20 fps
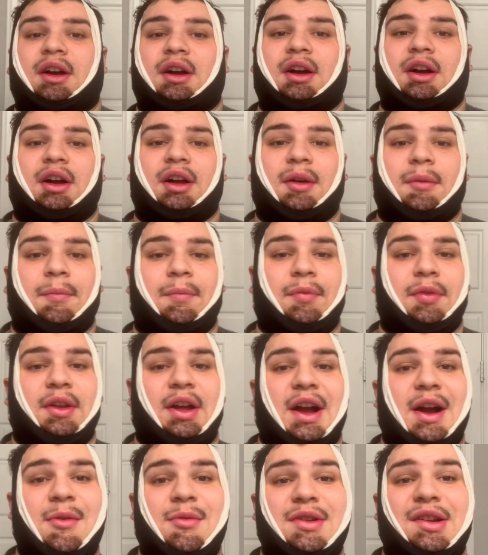
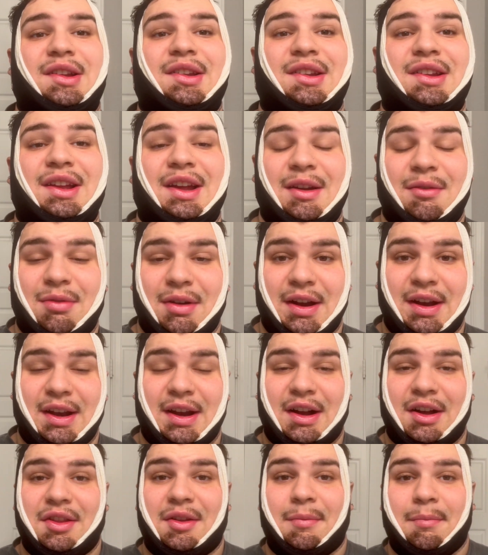I would say right
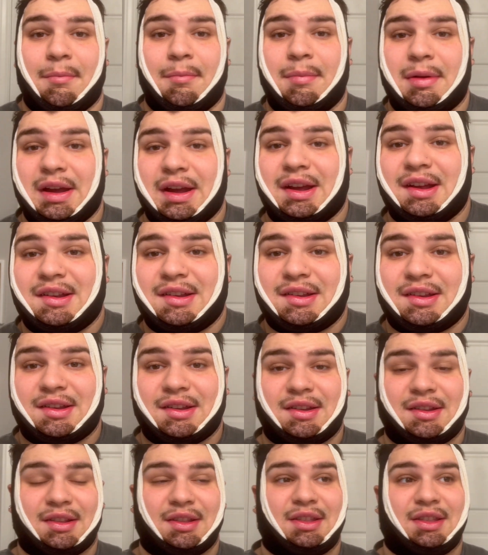now the biggest